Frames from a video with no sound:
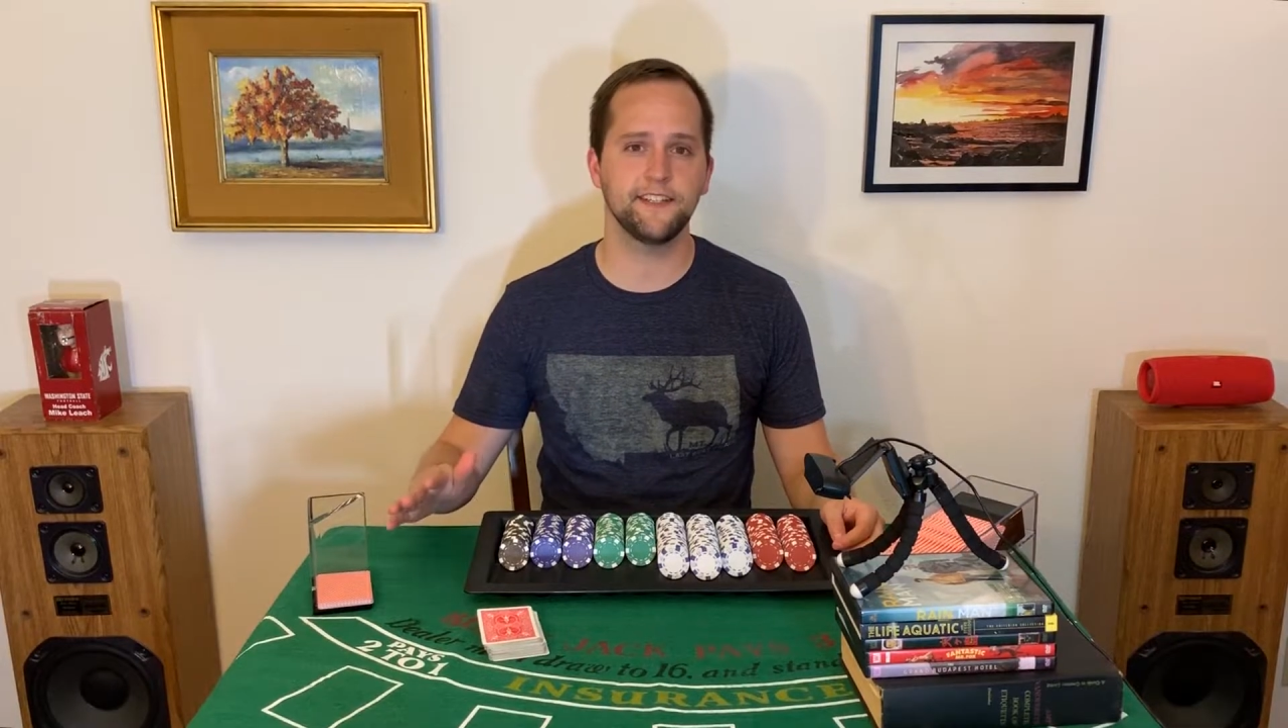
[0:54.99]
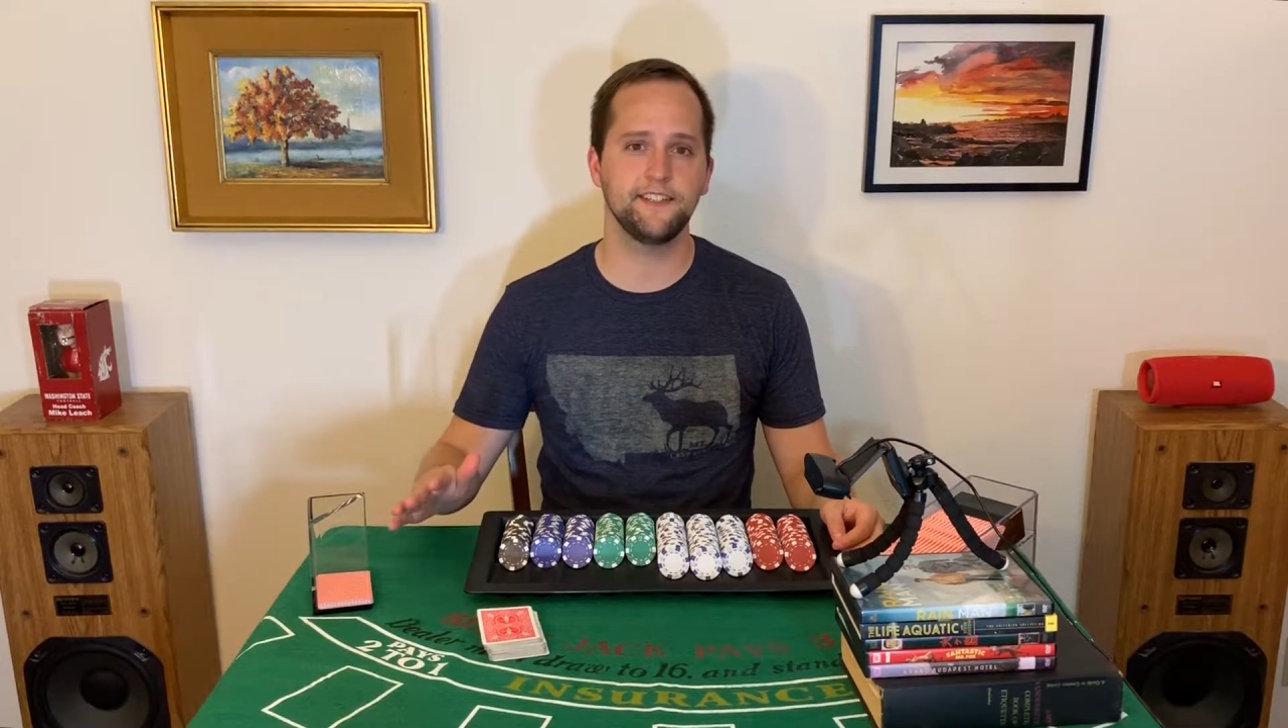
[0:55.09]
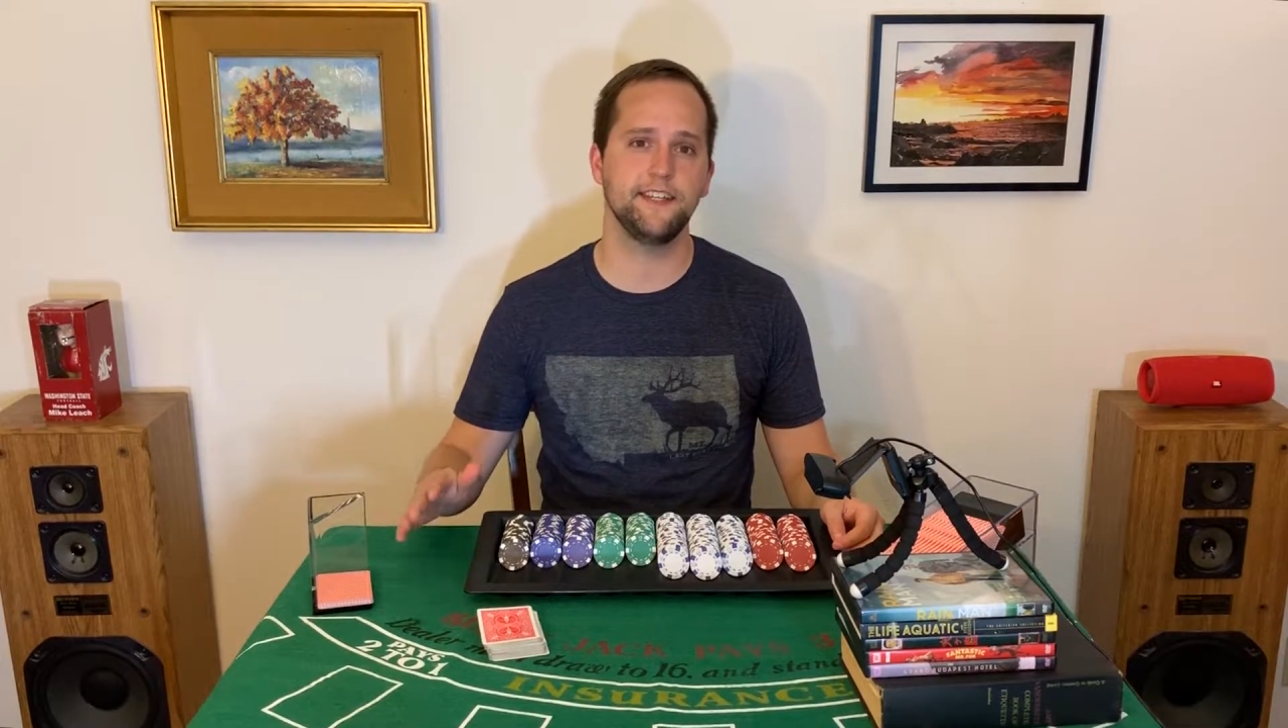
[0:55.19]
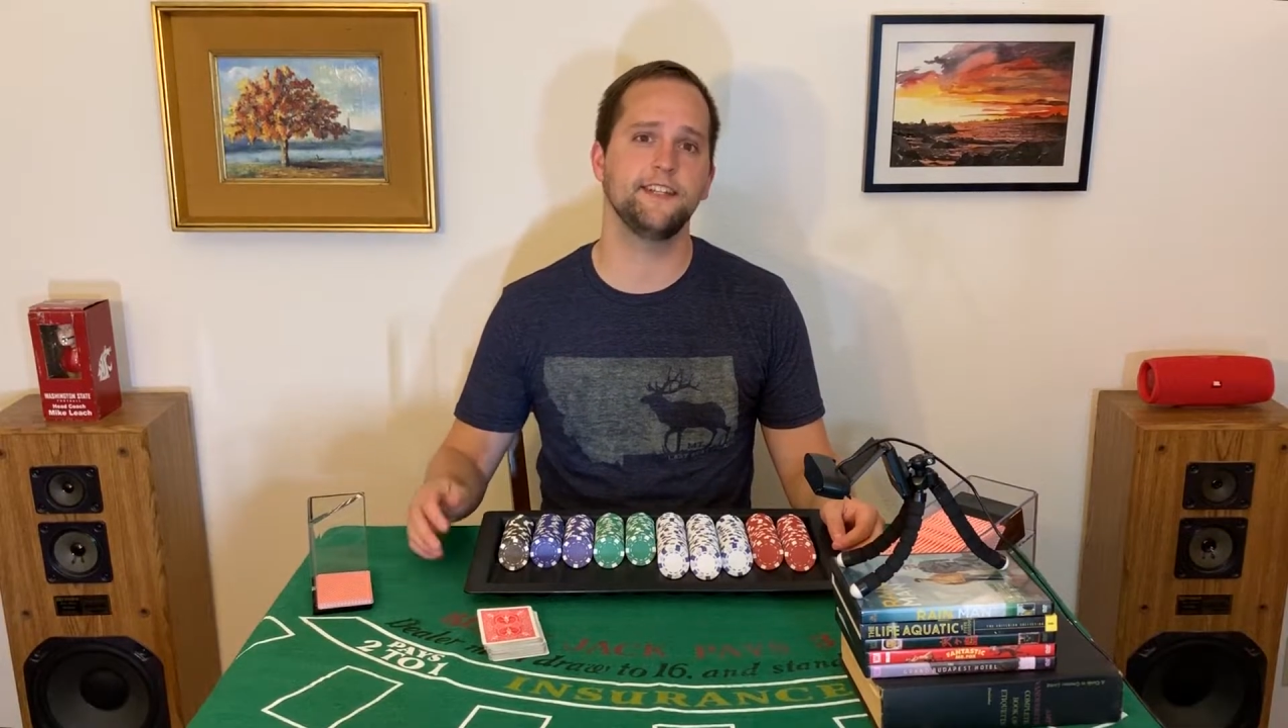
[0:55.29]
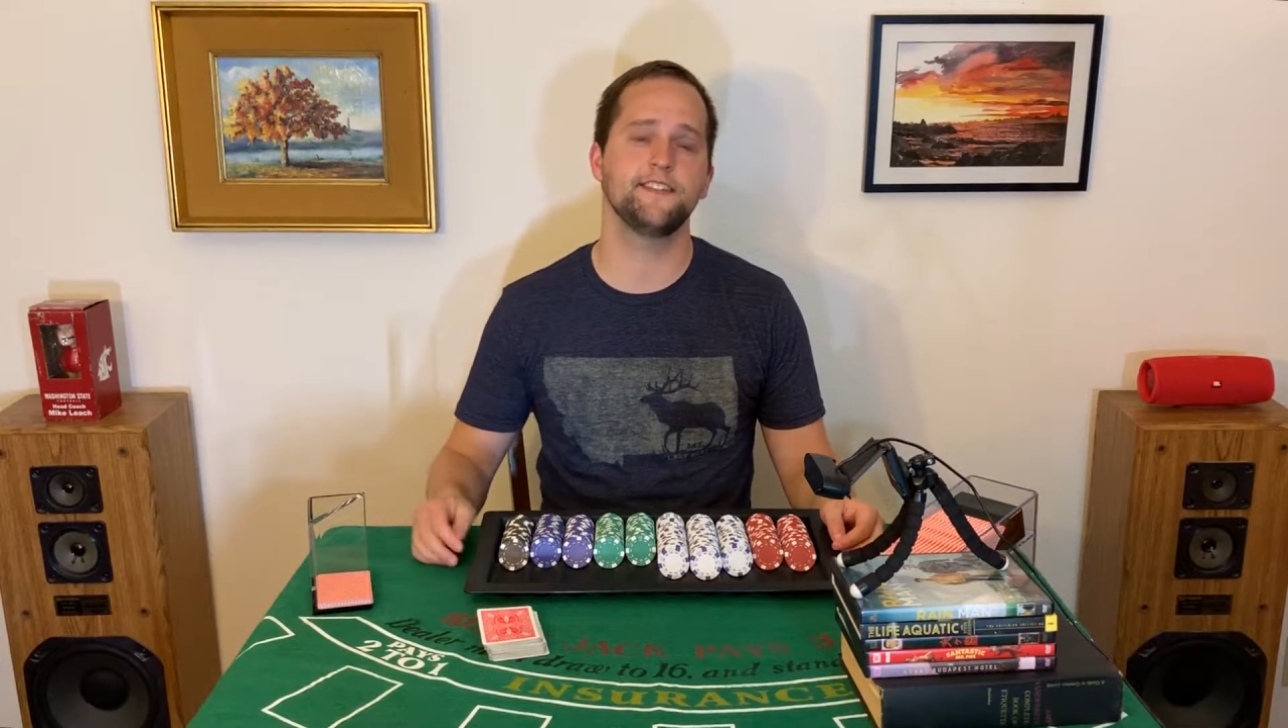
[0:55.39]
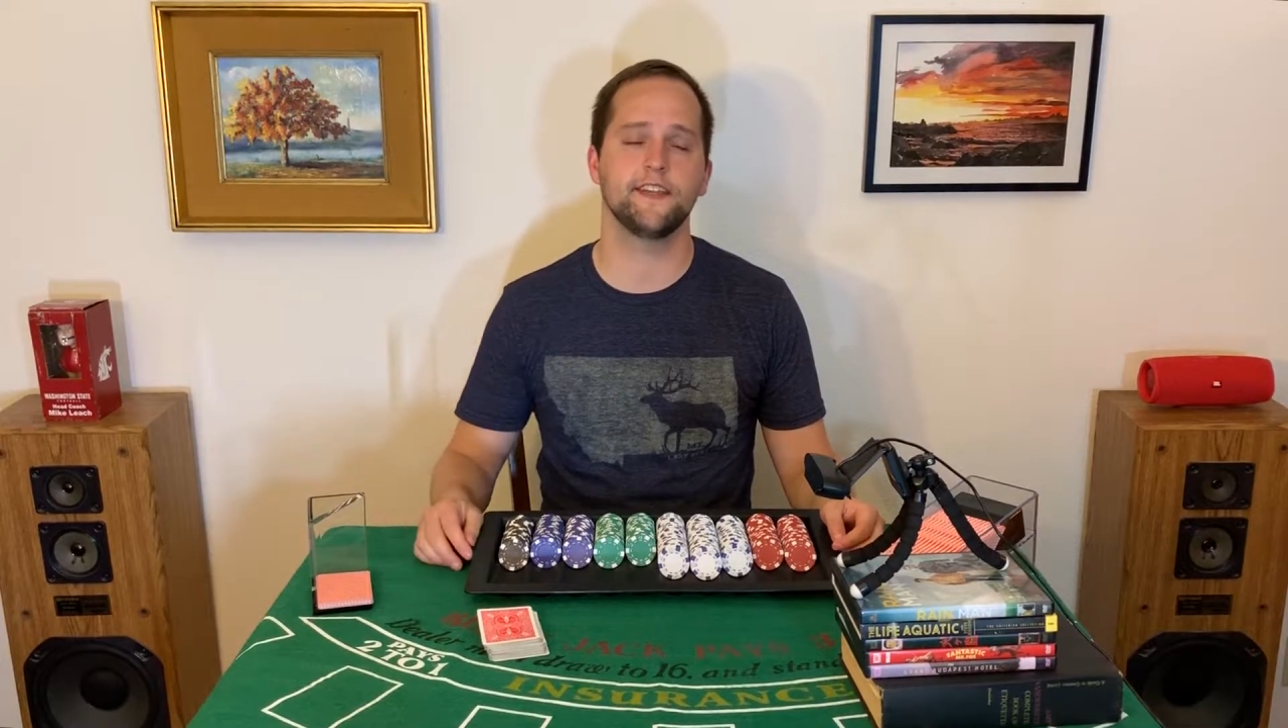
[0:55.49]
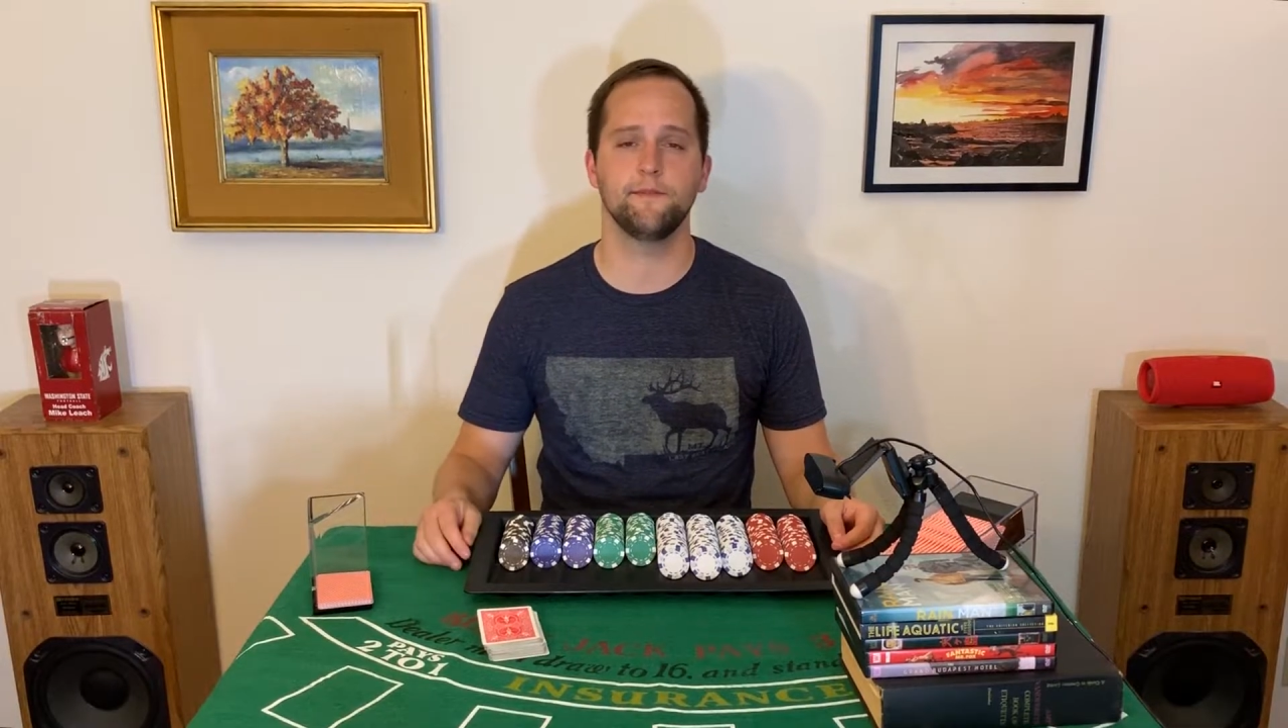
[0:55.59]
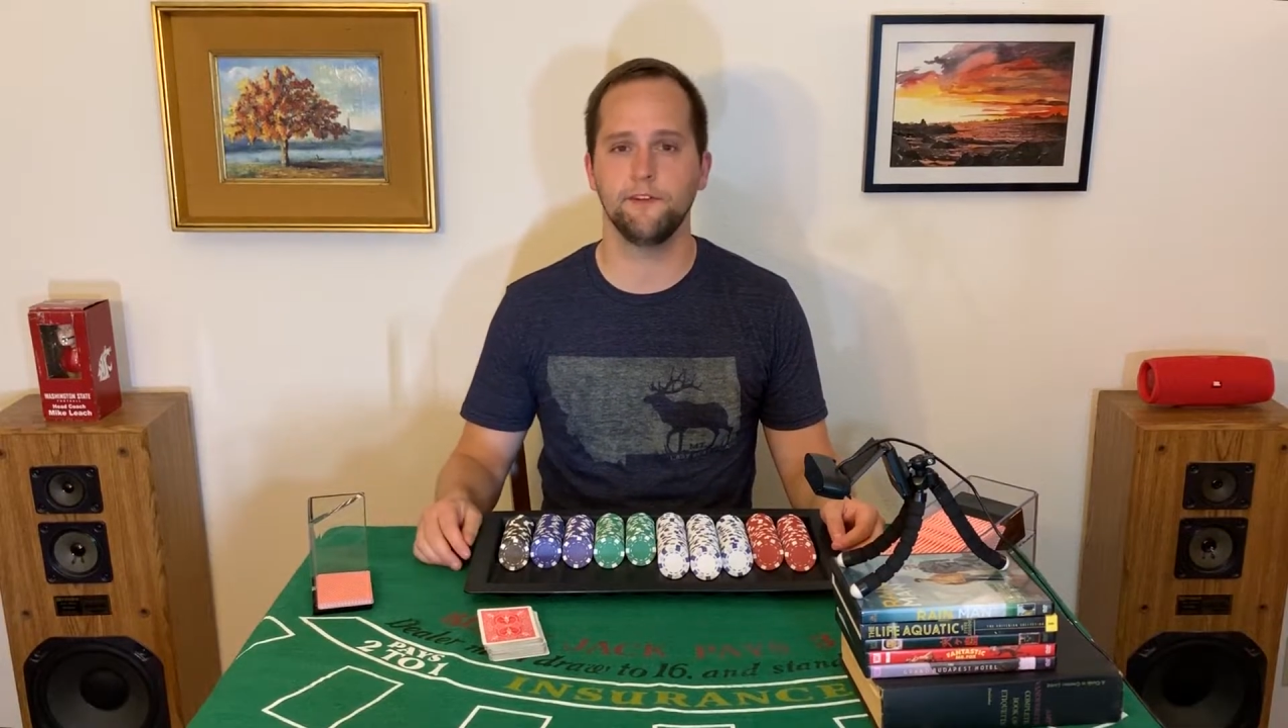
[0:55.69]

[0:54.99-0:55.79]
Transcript: scenes in